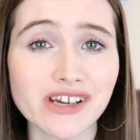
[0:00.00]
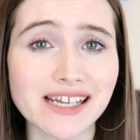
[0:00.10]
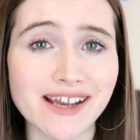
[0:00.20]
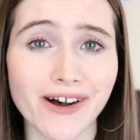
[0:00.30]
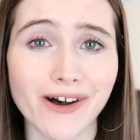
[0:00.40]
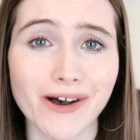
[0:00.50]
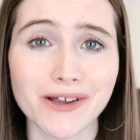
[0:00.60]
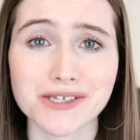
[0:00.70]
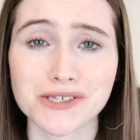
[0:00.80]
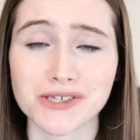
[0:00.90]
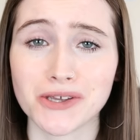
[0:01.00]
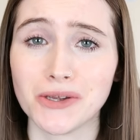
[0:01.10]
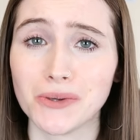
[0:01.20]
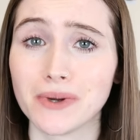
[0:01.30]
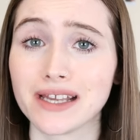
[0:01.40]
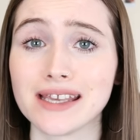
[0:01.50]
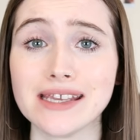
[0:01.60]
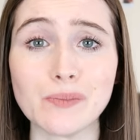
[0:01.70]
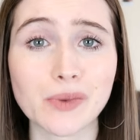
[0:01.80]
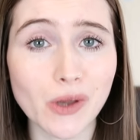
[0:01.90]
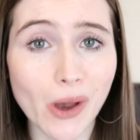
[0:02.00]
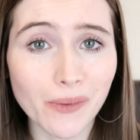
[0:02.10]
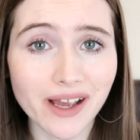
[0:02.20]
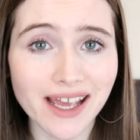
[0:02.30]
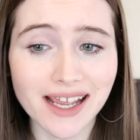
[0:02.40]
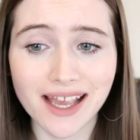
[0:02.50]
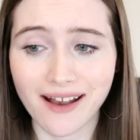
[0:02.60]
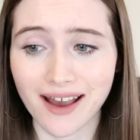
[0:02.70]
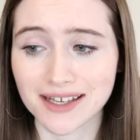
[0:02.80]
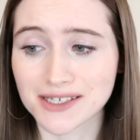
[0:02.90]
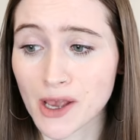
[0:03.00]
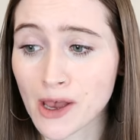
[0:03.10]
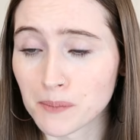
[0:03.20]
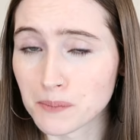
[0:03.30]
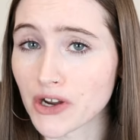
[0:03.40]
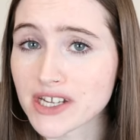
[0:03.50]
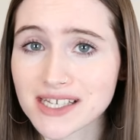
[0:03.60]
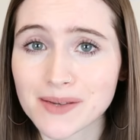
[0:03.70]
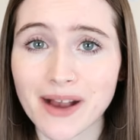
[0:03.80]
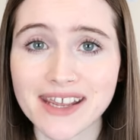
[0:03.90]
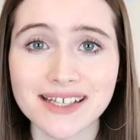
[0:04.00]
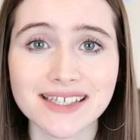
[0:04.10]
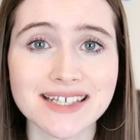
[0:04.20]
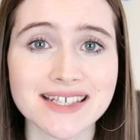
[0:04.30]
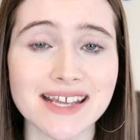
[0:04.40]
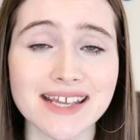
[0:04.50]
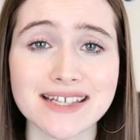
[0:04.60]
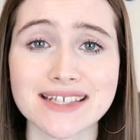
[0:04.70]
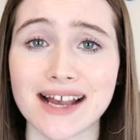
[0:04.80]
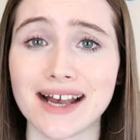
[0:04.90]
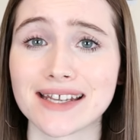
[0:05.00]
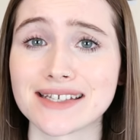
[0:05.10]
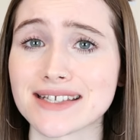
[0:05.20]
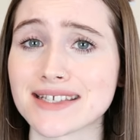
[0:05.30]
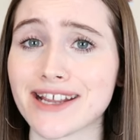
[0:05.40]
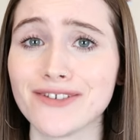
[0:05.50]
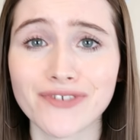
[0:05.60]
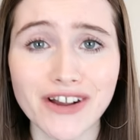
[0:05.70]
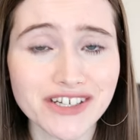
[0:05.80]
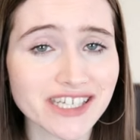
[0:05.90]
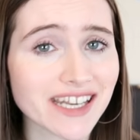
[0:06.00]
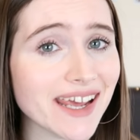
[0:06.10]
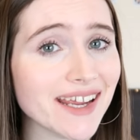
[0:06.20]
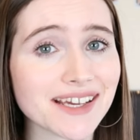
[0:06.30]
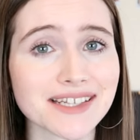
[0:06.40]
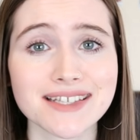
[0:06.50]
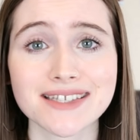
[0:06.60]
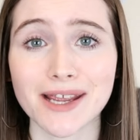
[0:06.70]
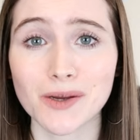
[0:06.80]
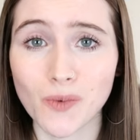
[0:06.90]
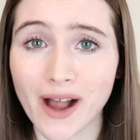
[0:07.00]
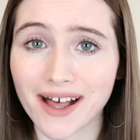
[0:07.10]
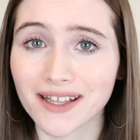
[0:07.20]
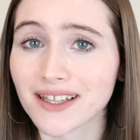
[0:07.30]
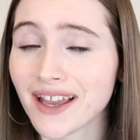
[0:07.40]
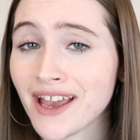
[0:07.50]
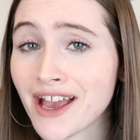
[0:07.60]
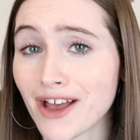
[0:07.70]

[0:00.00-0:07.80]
really hard to keep going and monitor my illnesses and stay functioning and stay well.